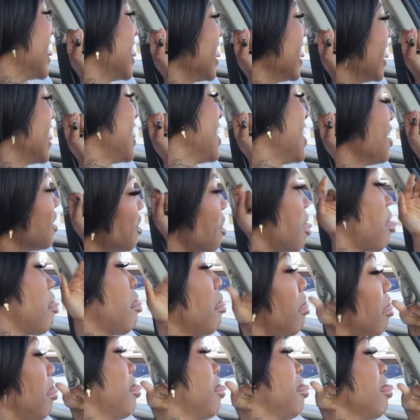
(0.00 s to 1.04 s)
if you got to,
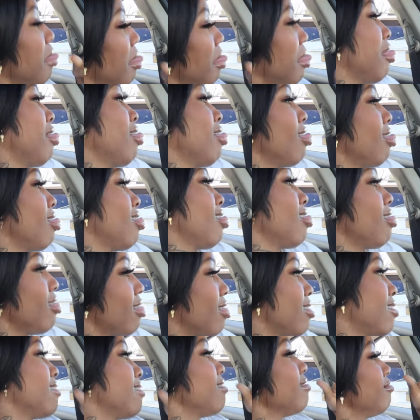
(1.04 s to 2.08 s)
yeah, come,
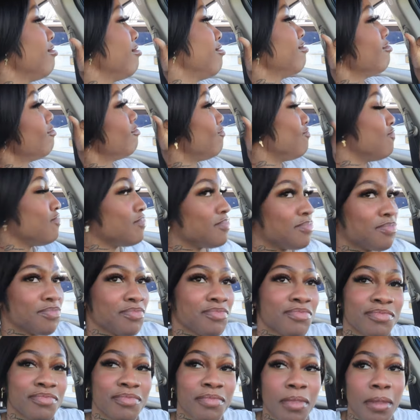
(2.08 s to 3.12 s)
but you finished
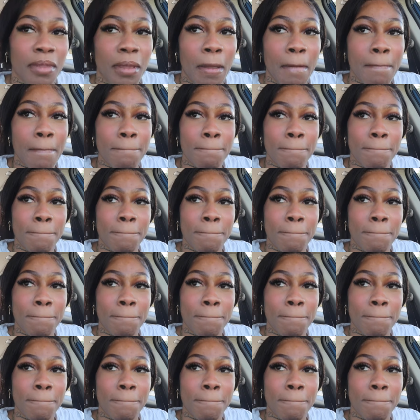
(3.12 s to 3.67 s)
on time.